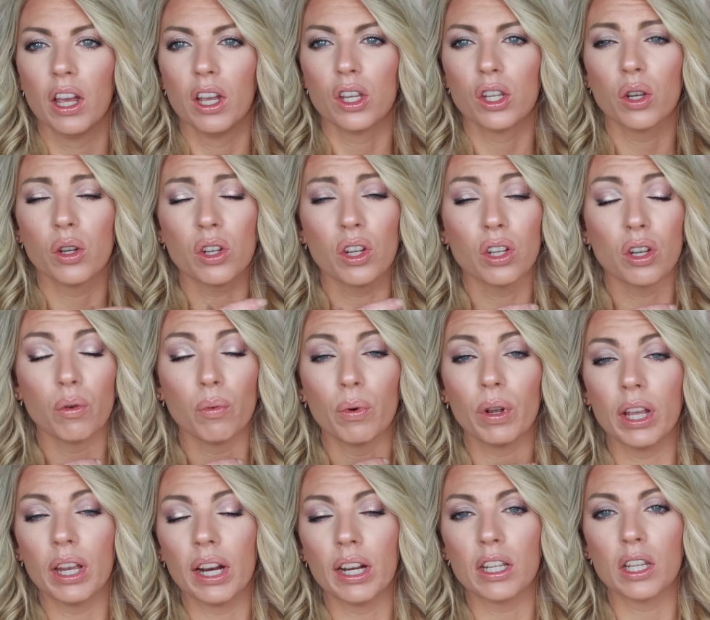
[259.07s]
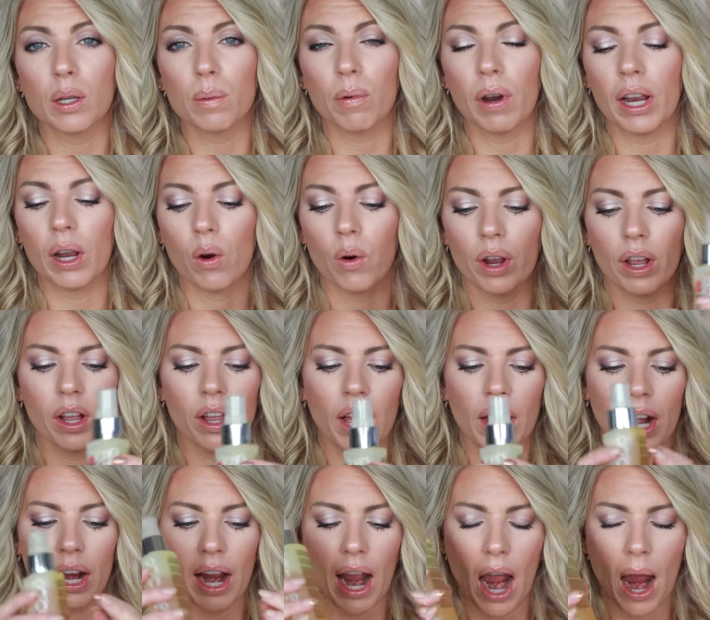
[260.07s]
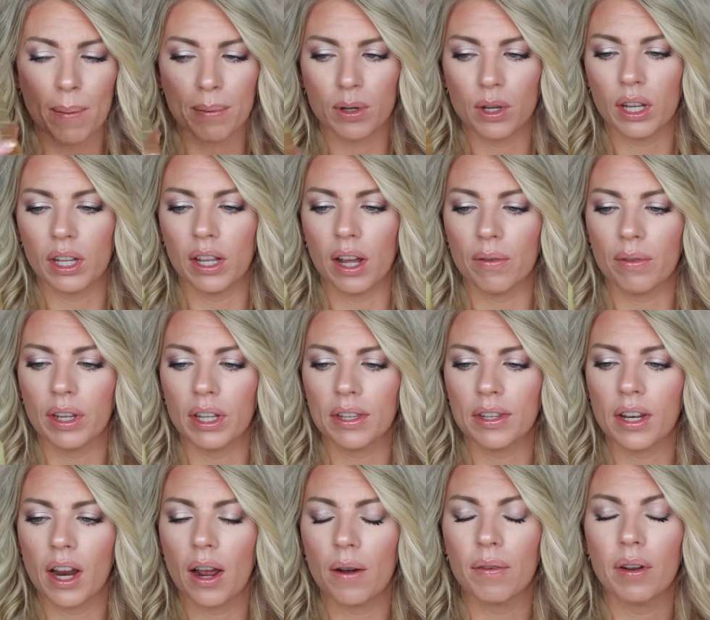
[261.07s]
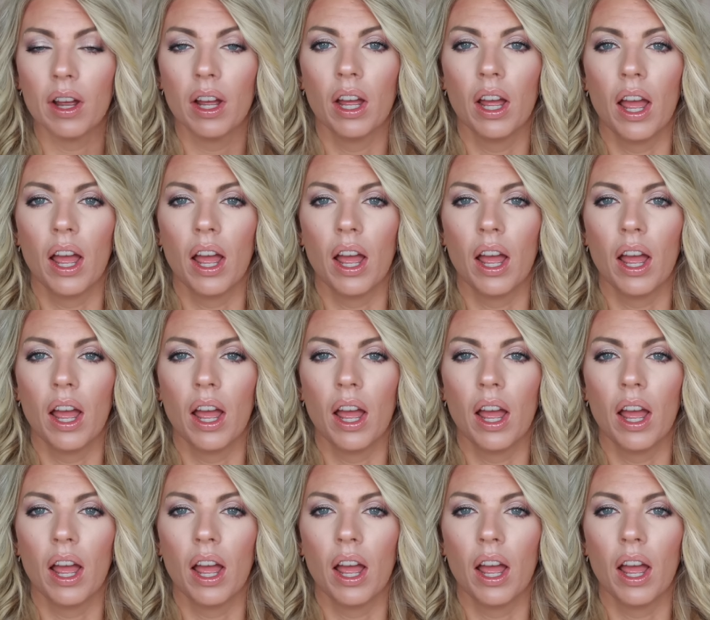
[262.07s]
So it's just a really nice spray oil, and I absolutely love this stuff.